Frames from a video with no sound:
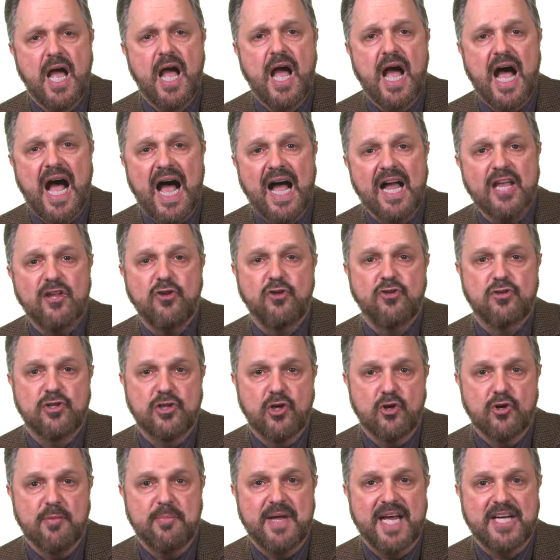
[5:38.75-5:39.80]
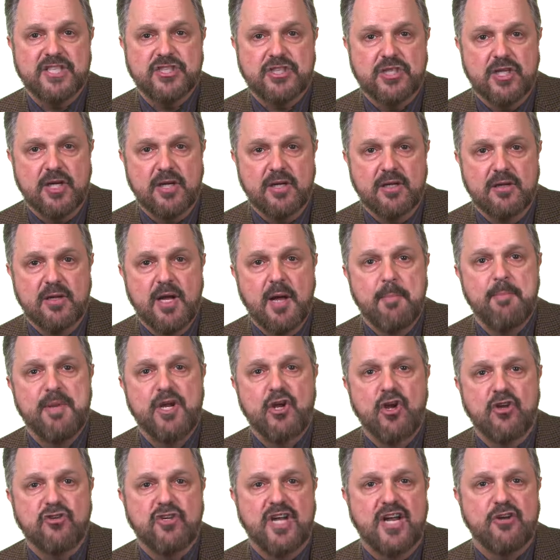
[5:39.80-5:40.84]
I use Lotemax gel
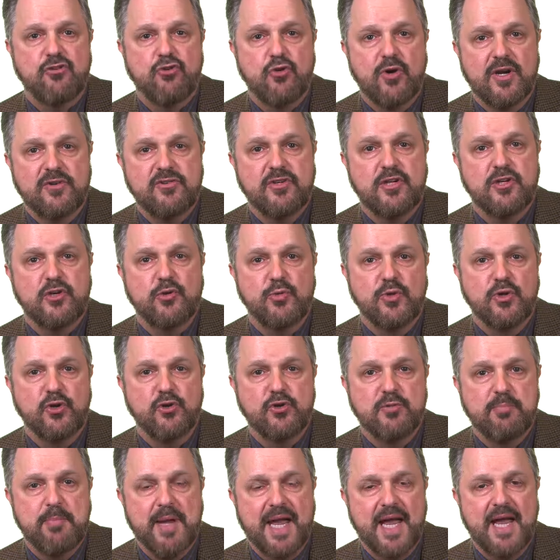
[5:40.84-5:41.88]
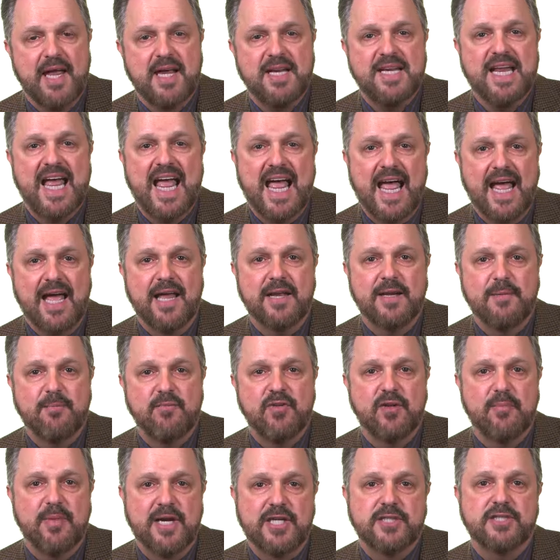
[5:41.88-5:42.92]
because I trust it to reduce pain and
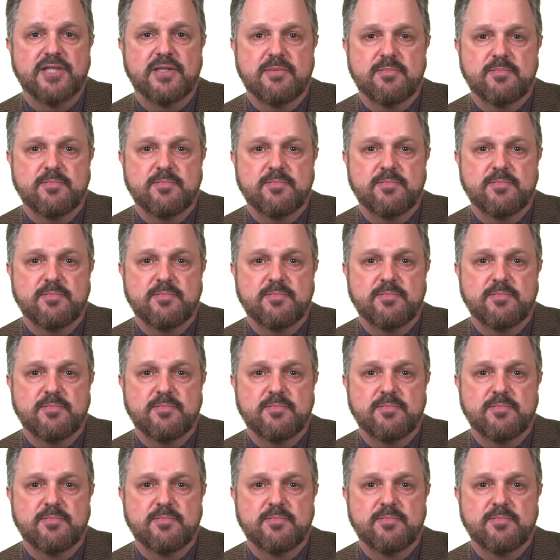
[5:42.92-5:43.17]
inflammation.